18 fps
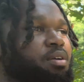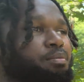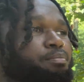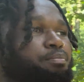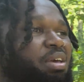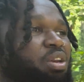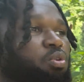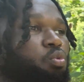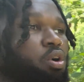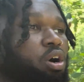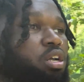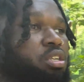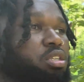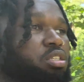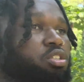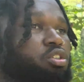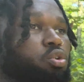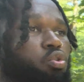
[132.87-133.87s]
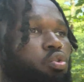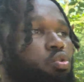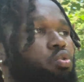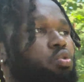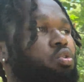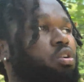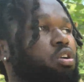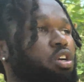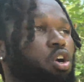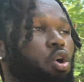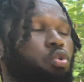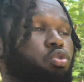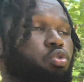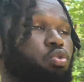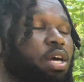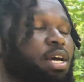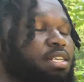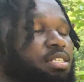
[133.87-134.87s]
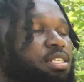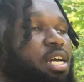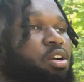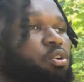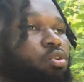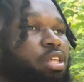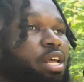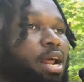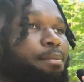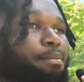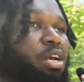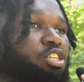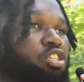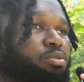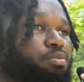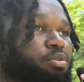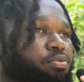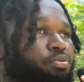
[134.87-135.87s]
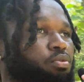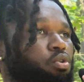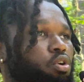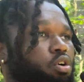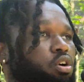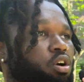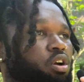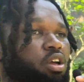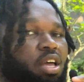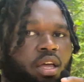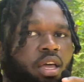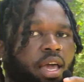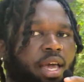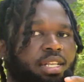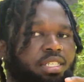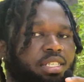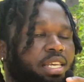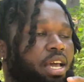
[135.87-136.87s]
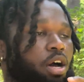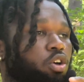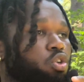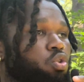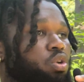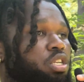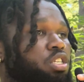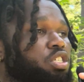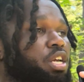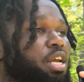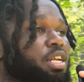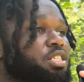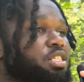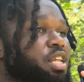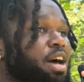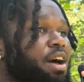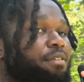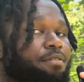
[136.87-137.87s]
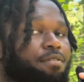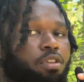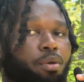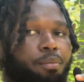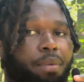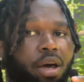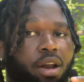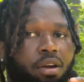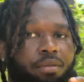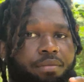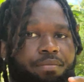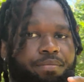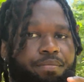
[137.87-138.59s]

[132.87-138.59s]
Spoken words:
been one to go through that cycle that I mentioned before, and see how you can change that for the better.